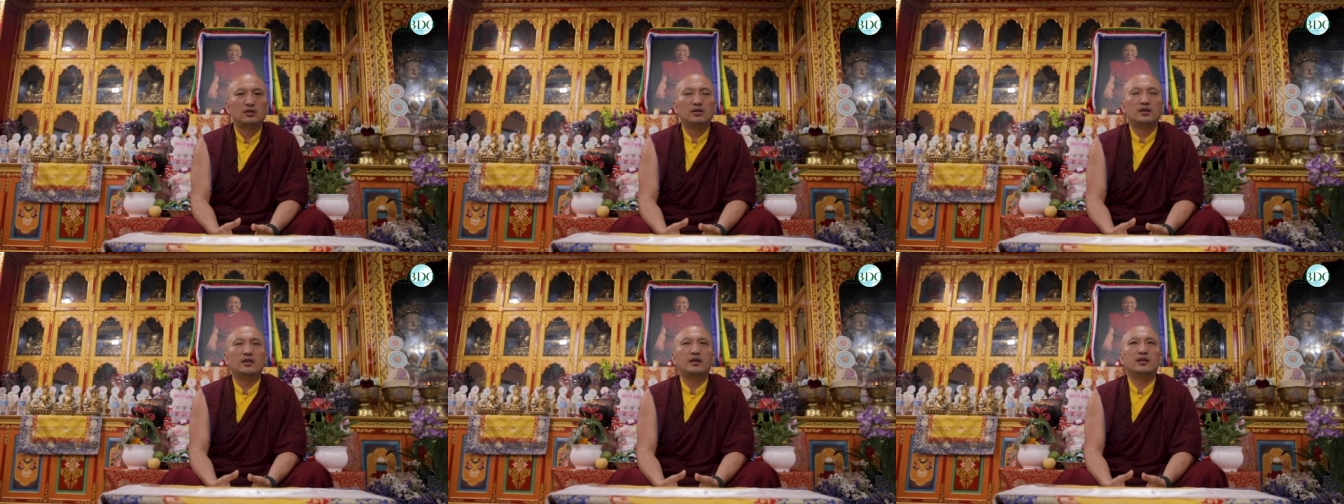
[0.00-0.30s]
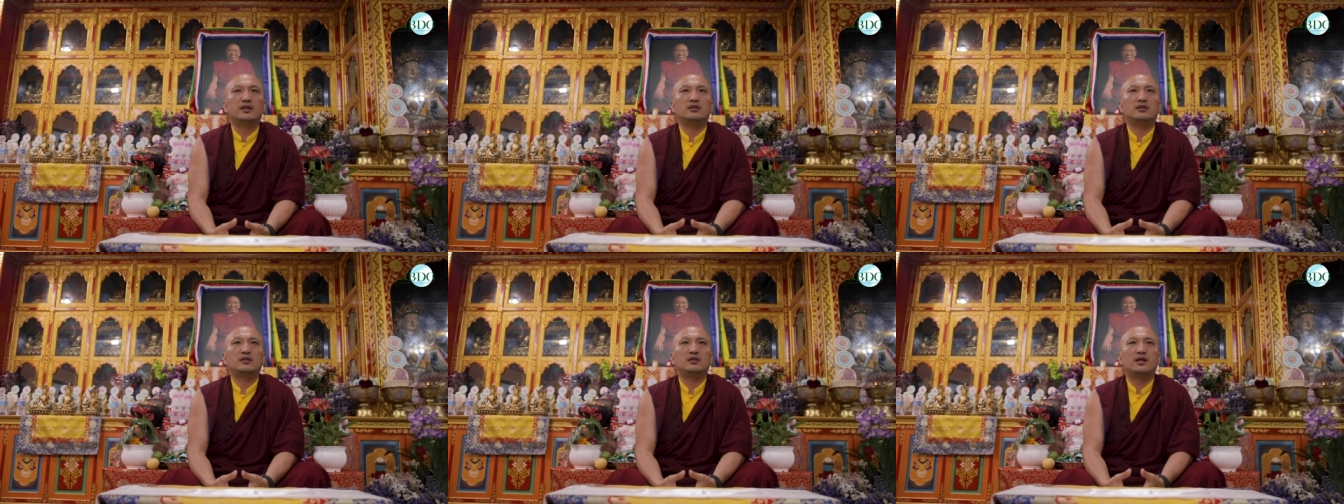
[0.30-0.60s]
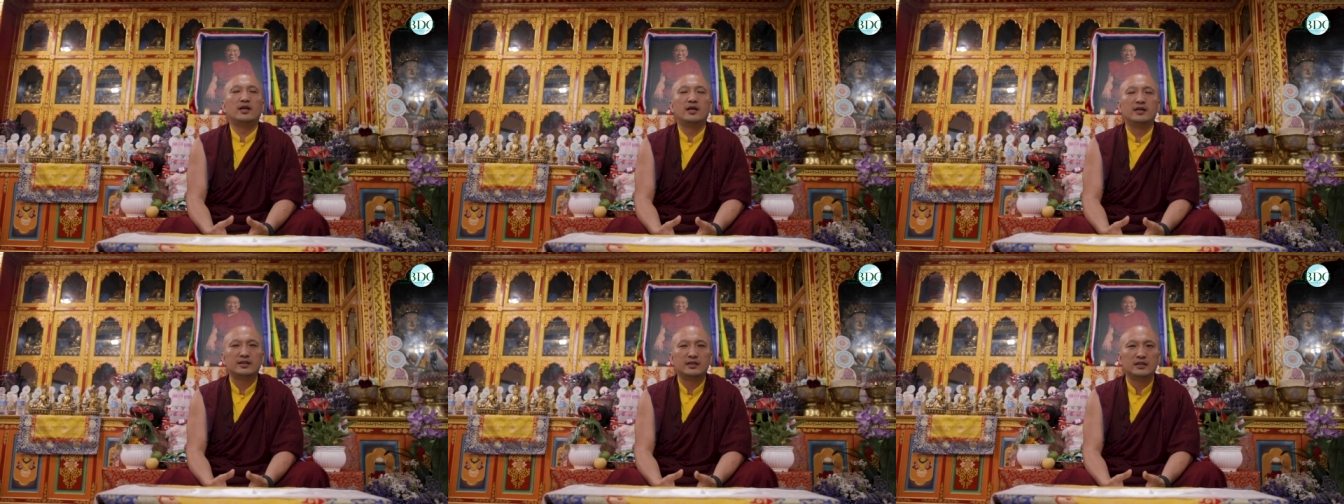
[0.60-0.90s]
like
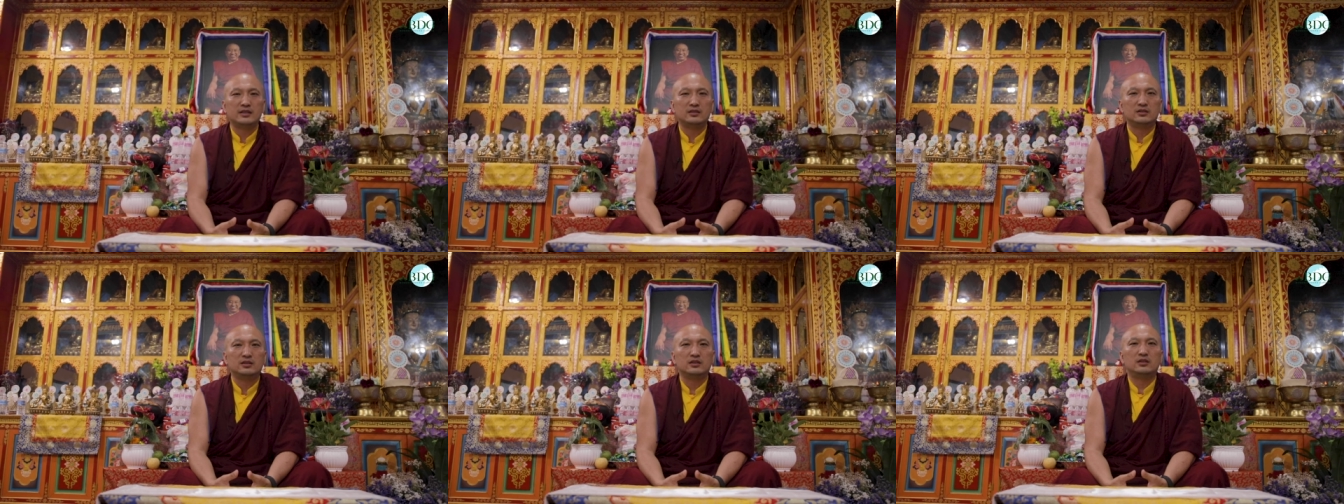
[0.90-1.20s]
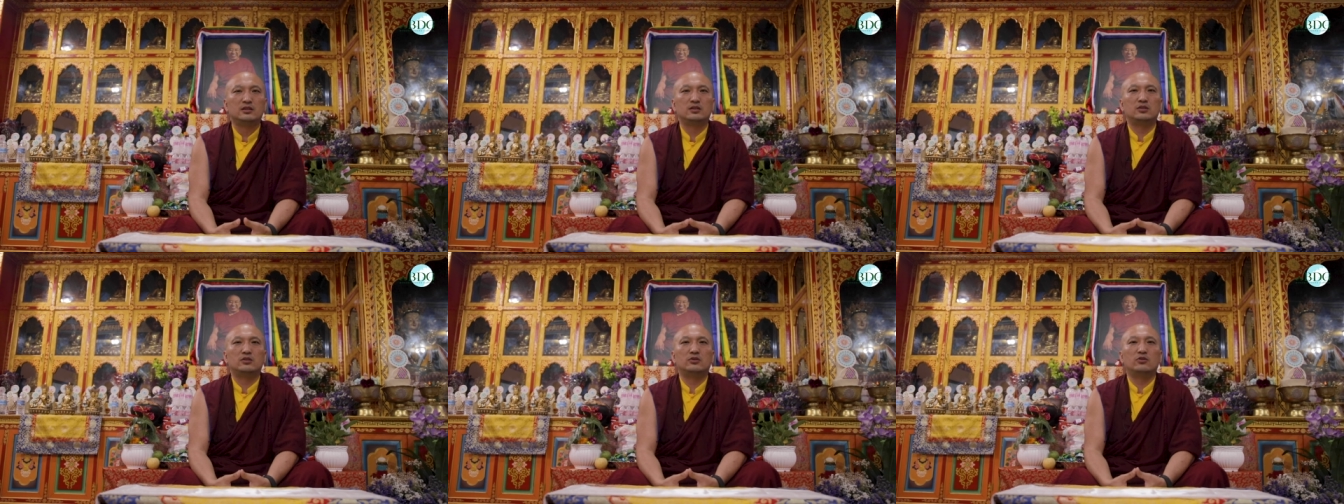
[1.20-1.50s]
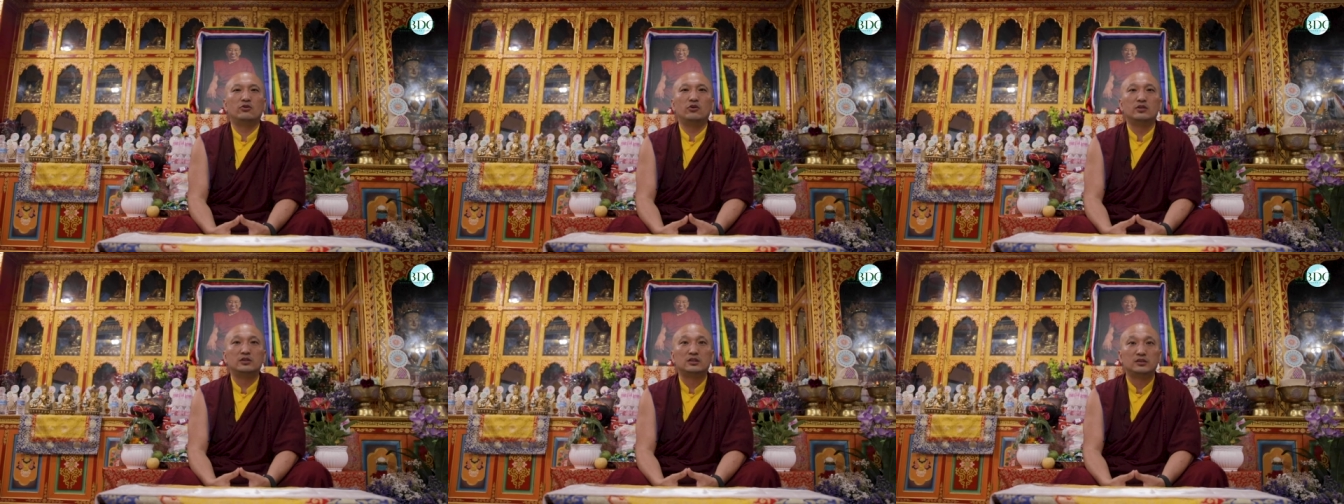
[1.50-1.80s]
uneasy
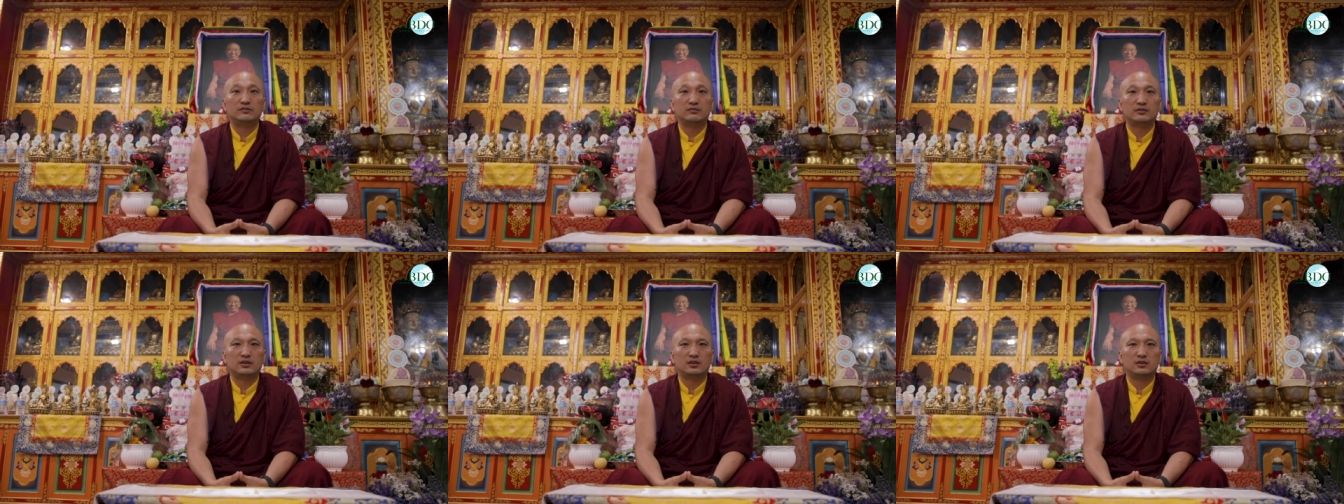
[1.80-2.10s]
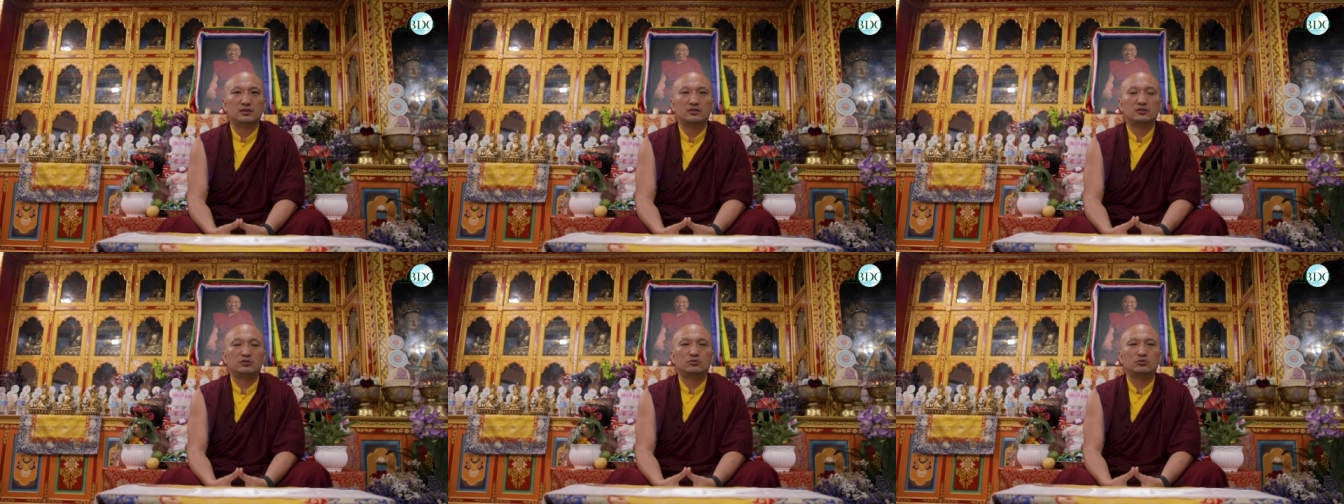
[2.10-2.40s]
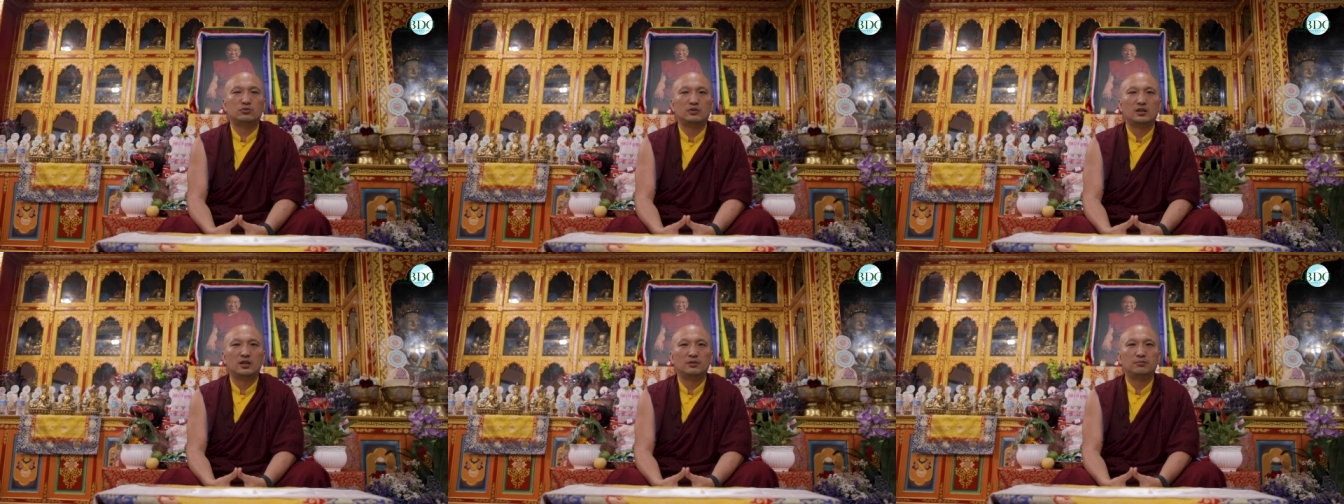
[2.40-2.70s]
or difficult
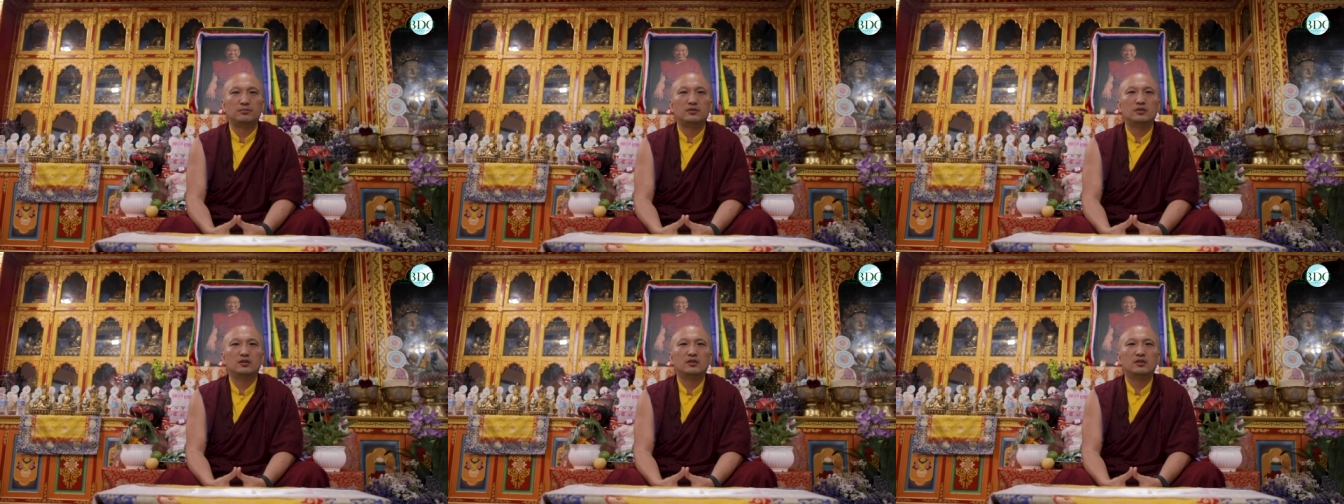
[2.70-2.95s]
to help.